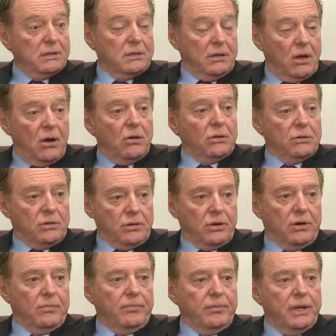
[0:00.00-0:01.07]
as
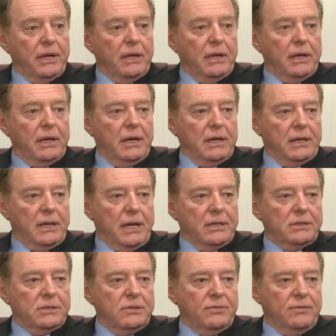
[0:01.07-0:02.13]
long-term
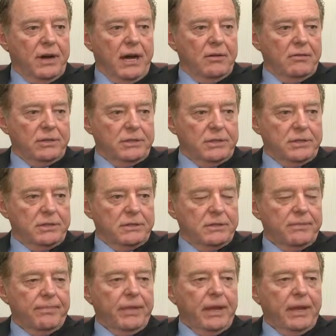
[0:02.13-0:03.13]
against viruses.